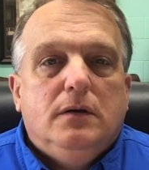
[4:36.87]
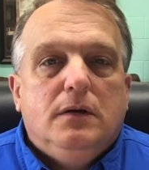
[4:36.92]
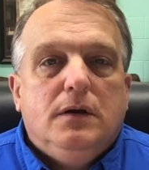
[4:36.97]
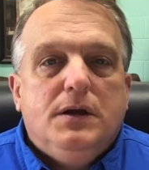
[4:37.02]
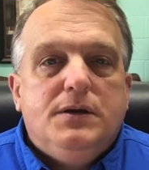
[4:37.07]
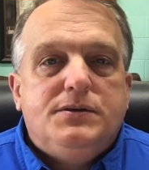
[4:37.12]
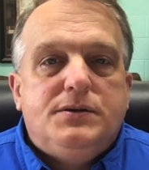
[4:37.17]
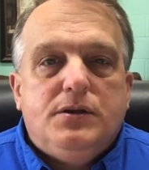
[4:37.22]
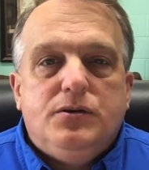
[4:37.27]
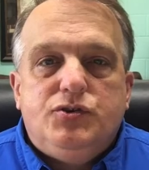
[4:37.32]

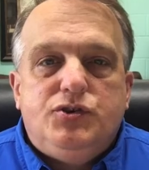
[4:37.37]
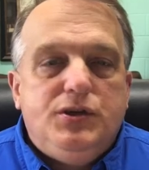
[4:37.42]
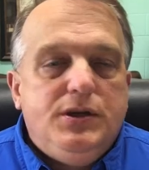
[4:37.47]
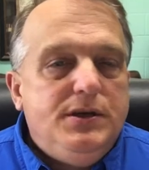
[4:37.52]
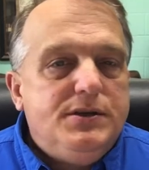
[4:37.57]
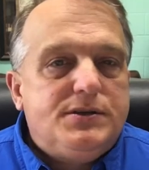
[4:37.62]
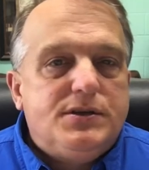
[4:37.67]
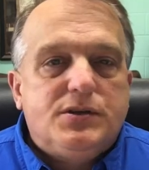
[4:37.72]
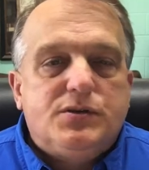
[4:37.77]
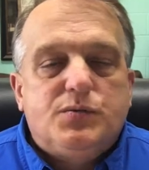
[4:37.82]
is that
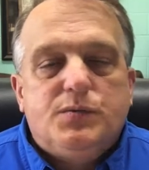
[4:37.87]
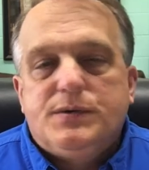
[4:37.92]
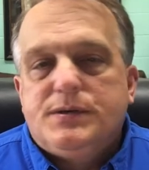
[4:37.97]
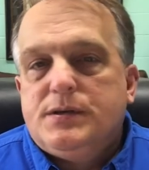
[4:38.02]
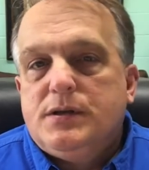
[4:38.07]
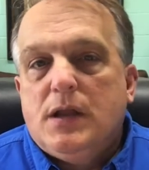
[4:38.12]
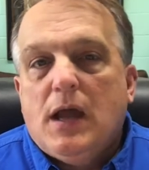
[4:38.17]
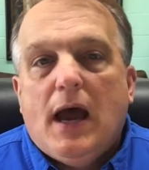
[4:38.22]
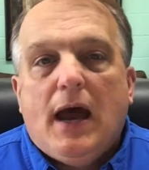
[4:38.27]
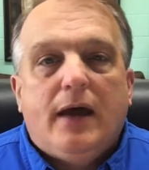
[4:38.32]
Jesus was
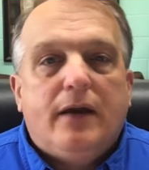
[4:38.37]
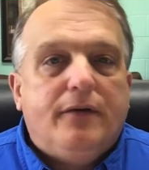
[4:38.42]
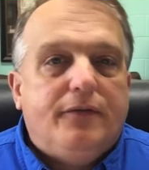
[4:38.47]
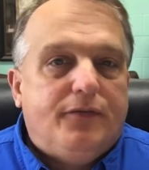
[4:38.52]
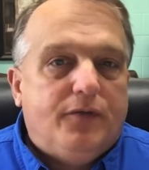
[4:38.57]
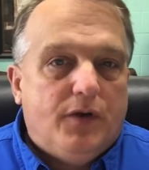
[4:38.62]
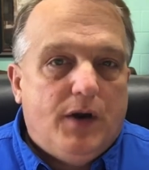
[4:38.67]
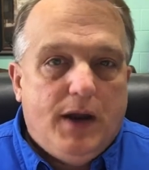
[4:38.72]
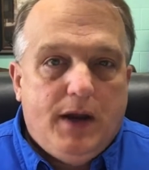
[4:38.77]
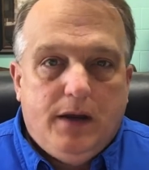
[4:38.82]
not
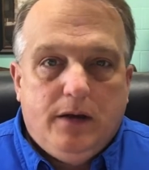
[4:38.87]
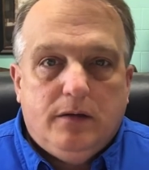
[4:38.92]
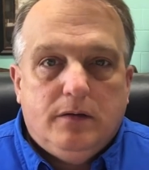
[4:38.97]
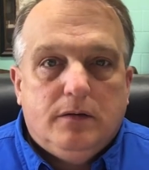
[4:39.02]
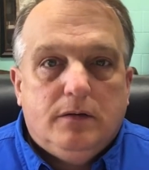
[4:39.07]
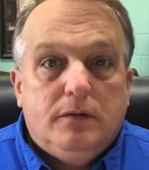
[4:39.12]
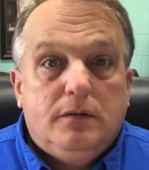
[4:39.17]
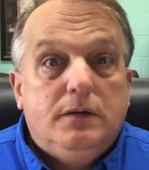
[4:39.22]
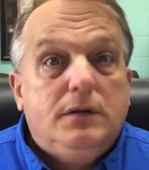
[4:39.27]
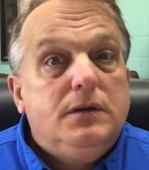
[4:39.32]
afraid
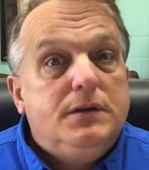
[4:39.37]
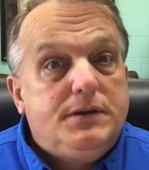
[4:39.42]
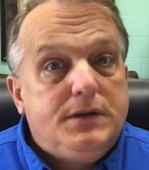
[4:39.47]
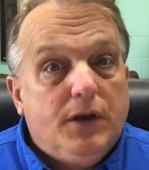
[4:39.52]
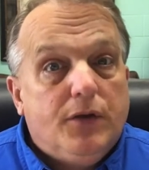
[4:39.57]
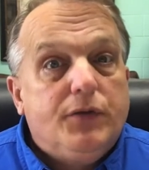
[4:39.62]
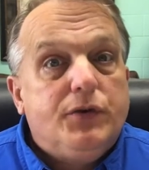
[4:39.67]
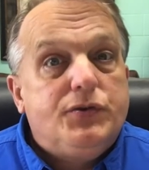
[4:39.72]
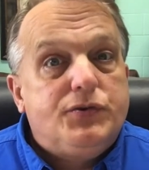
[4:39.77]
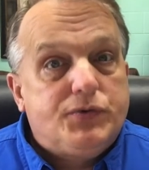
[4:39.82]
to
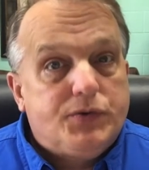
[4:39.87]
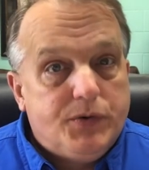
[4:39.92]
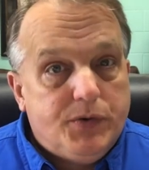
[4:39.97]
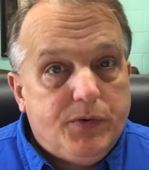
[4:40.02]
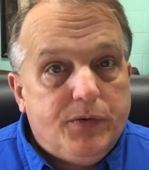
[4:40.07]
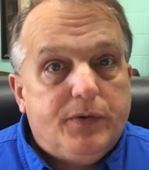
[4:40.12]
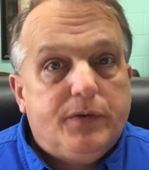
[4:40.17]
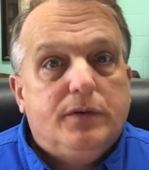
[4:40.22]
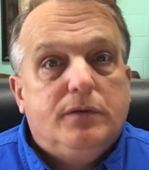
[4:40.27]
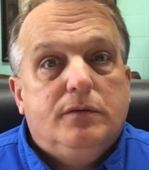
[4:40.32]
tell the
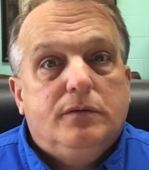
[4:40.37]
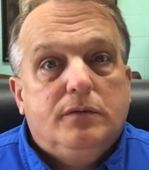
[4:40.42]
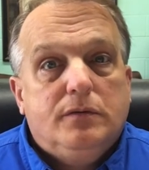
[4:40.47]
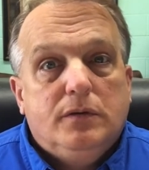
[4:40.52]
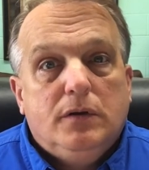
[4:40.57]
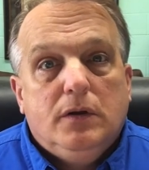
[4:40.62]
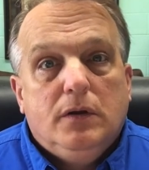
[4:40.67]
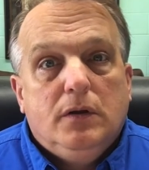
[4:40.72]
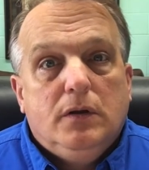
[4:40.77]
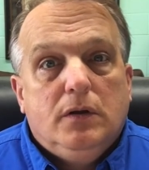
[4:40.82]
truth.
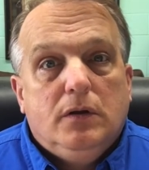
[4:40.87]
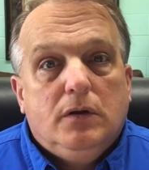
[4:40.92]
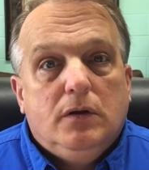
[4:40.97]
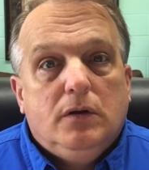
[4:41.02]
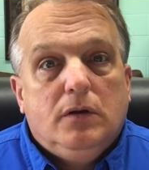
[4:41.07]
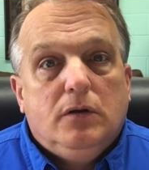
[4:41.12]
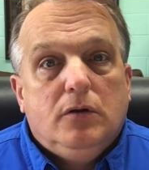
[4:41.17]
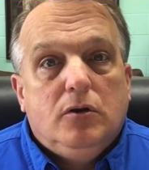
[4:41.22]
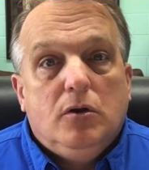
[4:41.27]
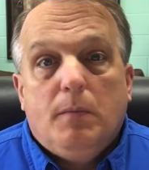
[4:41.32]

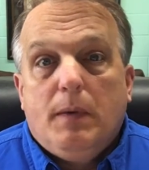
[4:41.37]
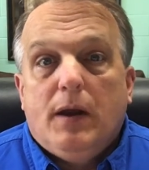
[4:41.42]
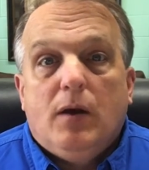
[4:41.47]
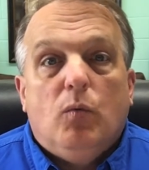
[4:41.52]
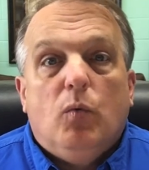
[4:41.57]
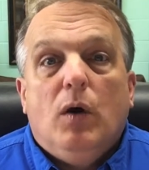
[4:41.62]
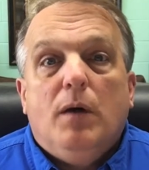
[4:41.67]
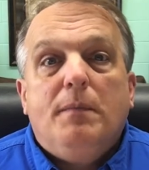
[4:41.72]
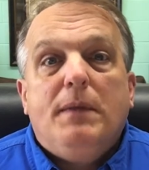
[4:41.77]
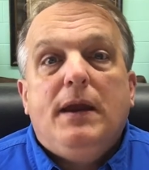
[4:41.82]
No matter
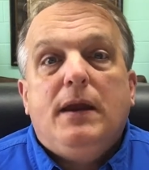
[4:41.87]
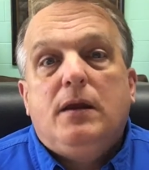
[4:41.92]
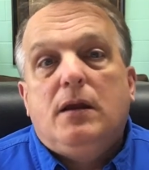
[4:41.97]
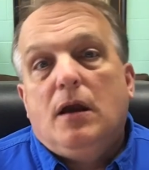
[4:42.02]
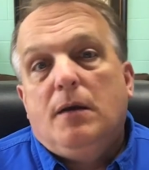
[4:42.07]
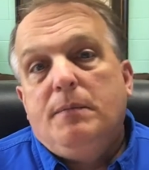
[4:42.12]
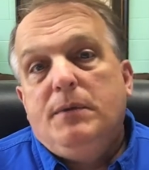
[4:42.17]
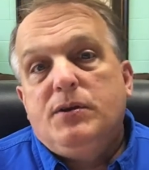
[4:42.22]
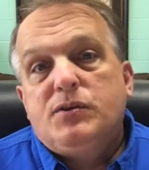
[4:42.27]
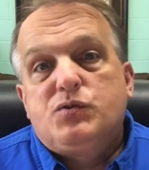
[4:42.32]
what may
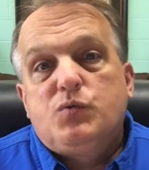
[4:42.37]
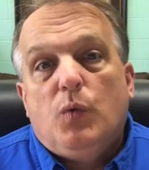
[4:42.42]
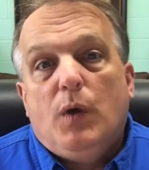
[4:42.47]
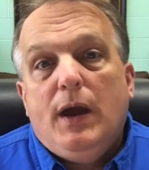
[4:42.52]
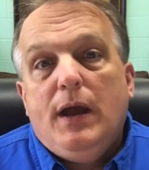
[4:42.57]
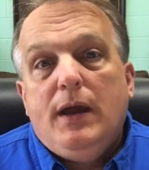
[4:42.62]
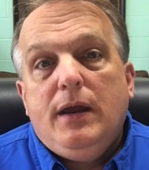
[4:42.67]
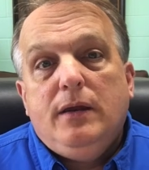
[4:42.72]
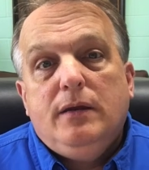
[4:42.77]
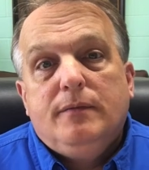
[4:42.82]
come his
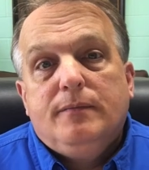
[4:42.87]
way,